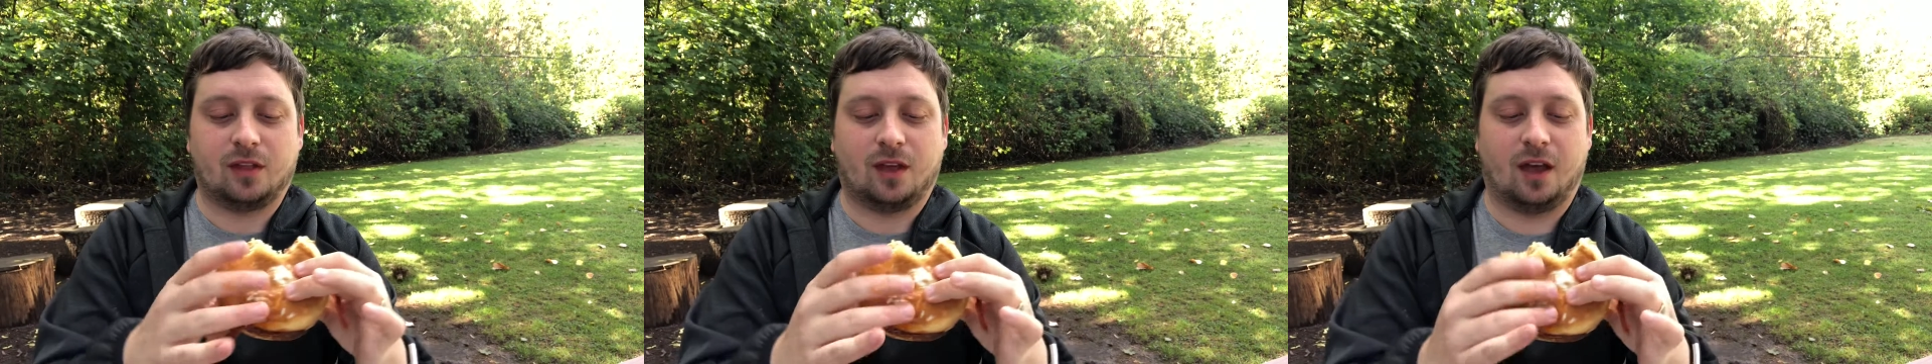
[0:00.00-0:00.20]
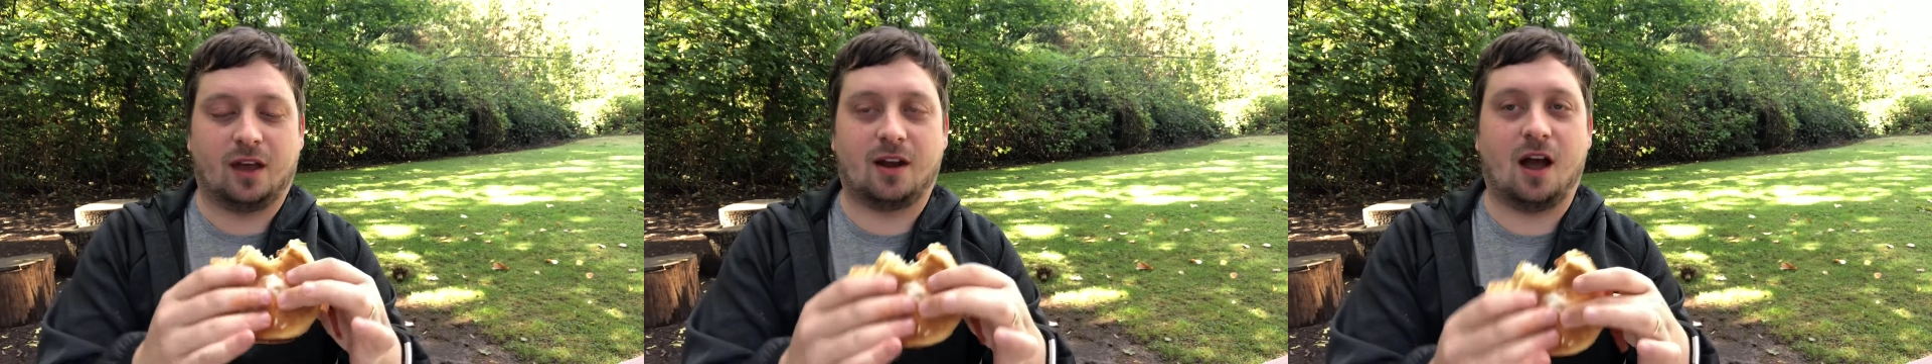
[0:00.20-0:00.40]

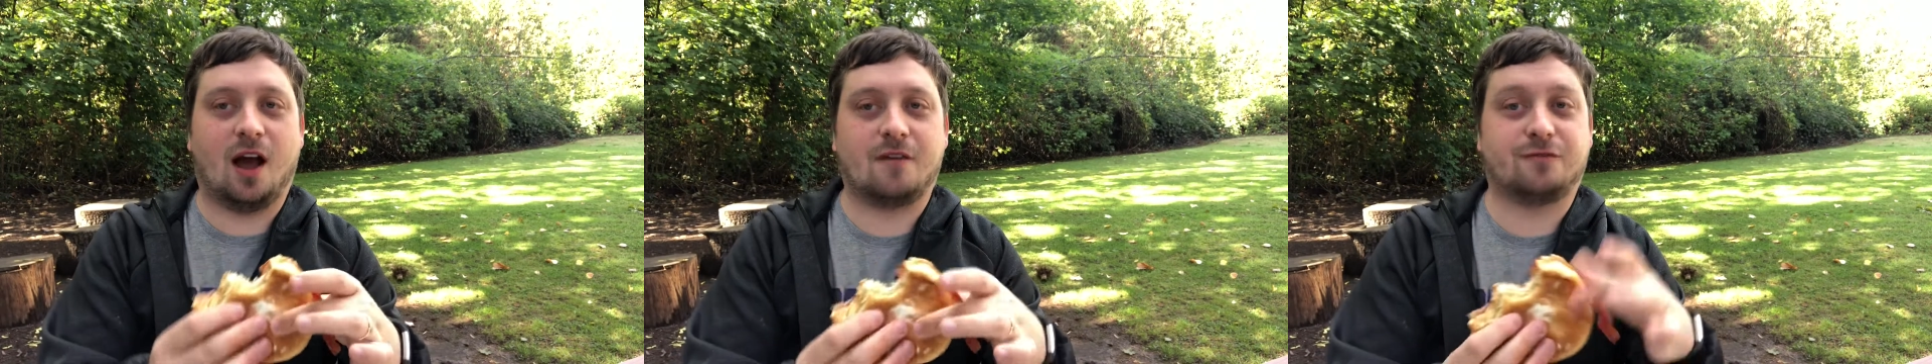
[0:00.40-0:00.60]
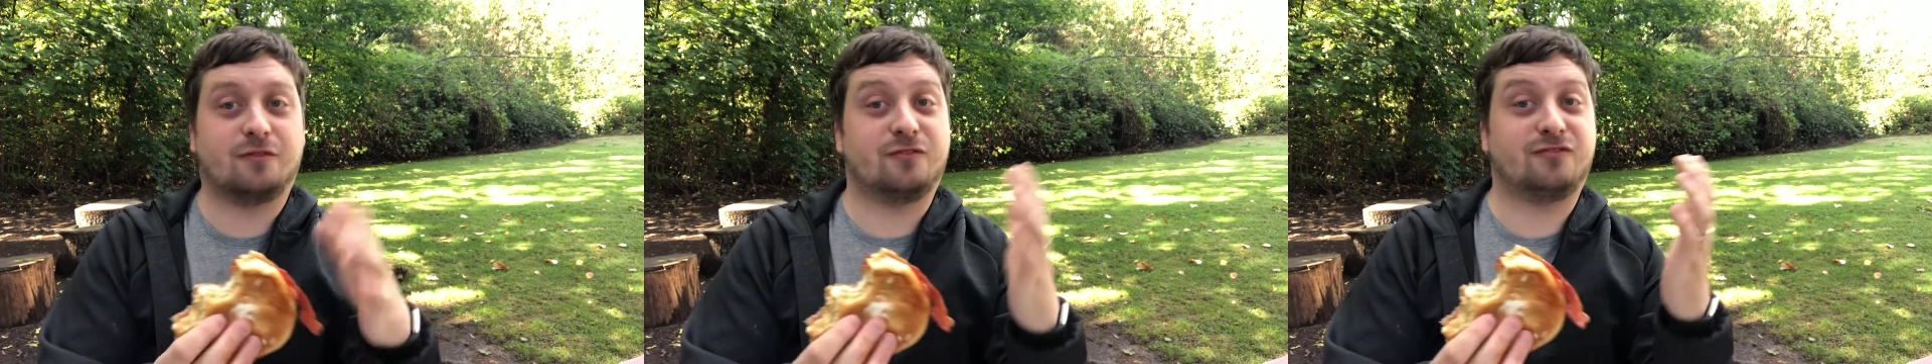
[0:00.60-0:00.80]
and
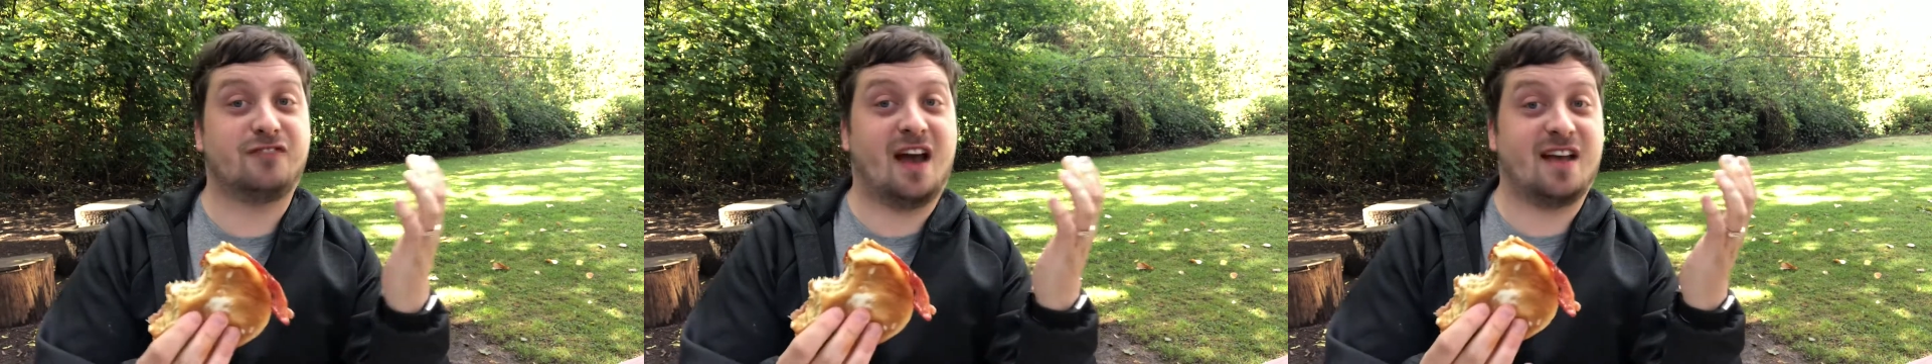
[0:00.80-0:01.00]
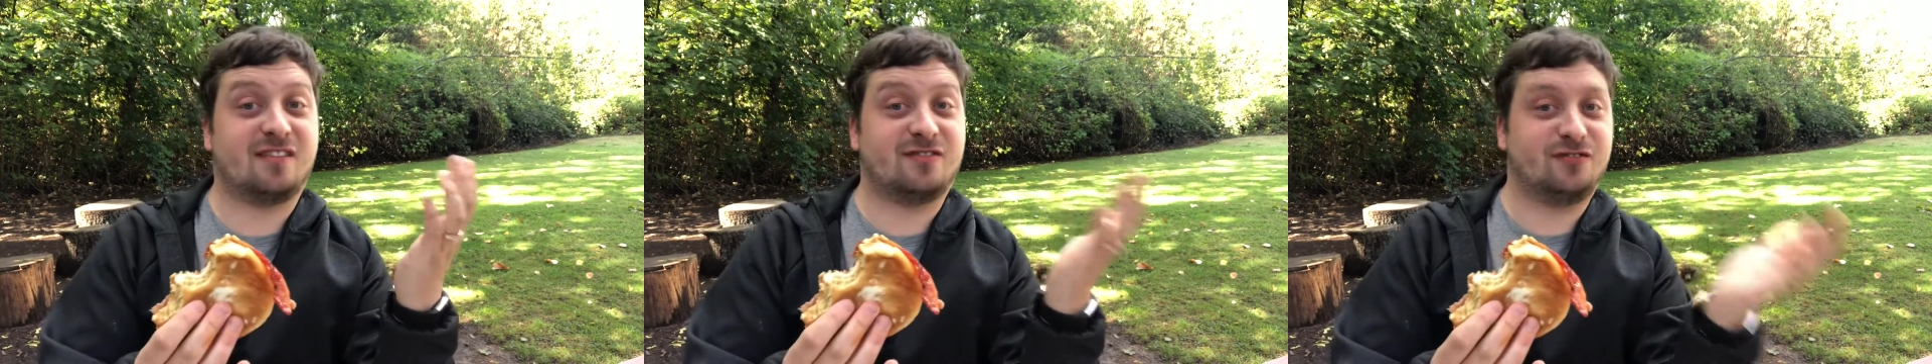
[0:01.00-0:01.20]
hot for
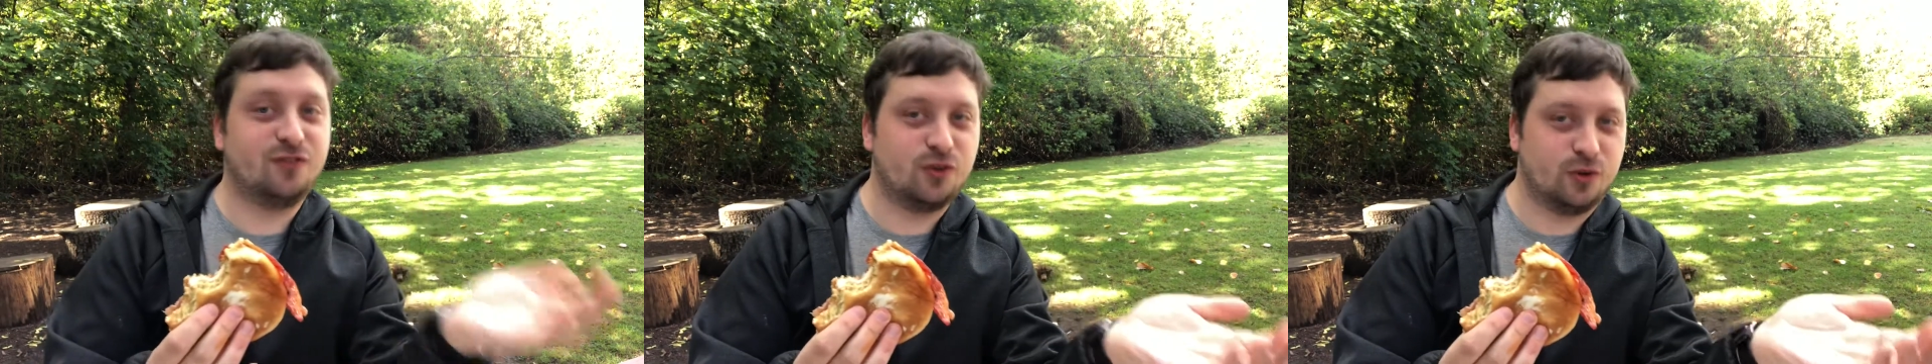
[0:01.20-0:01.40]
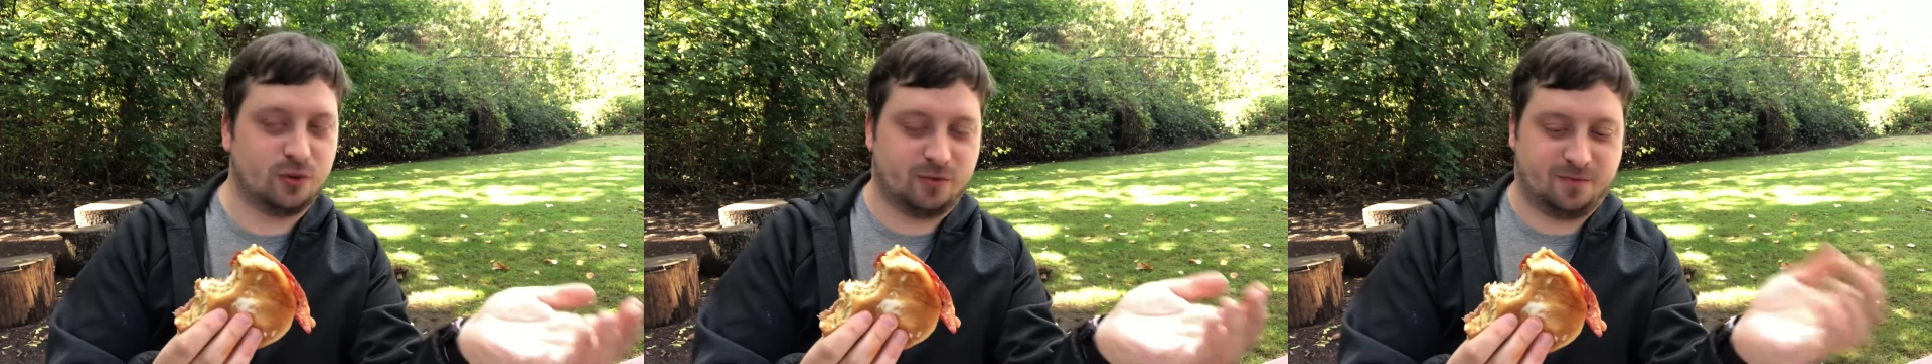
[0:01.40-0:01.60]
fast
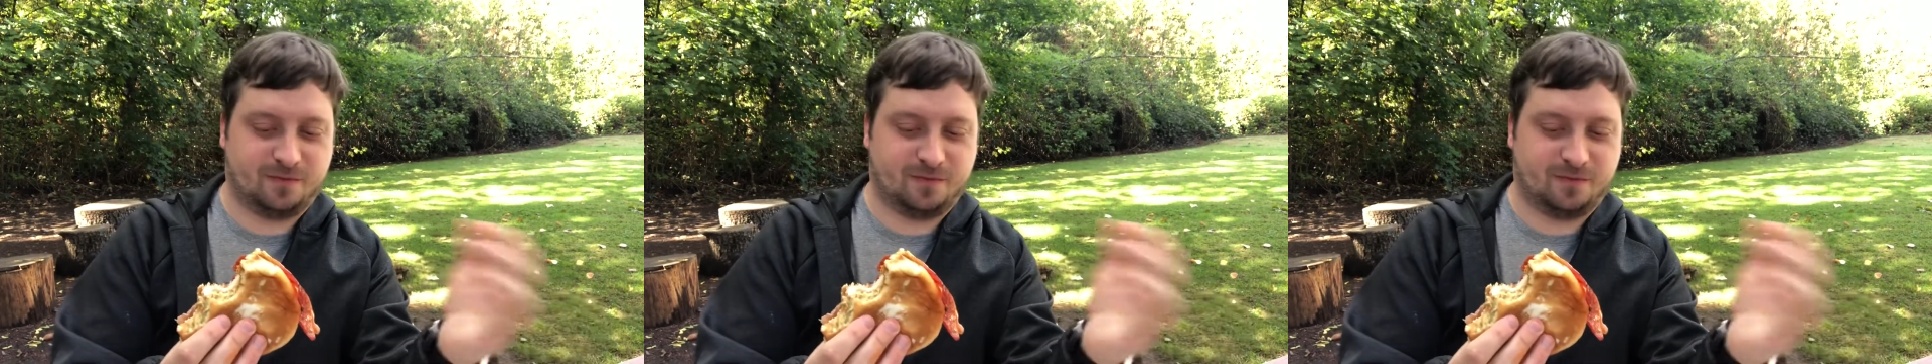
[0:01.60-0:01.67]
food.